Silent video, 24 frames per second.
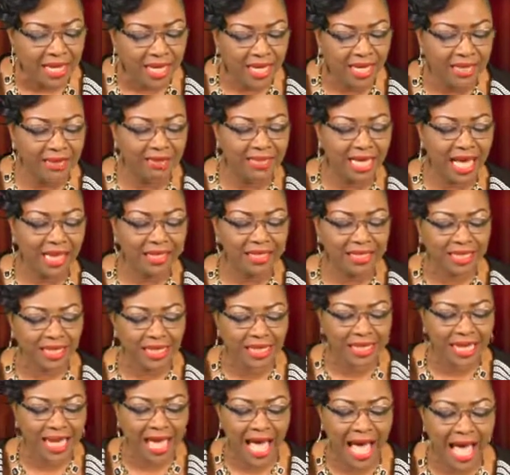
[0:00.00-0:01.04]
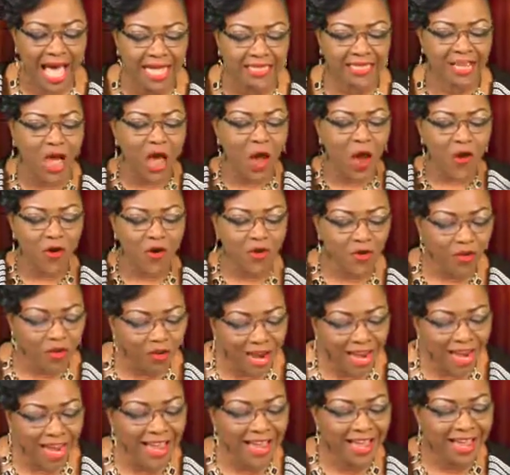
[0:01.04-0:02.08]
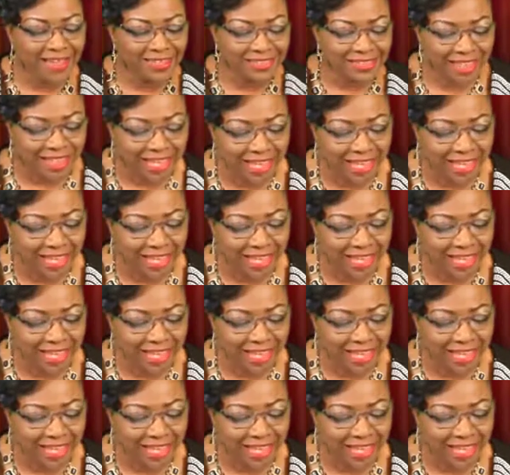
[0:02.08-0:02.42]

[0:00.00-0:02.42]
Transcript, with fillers: in that he had raised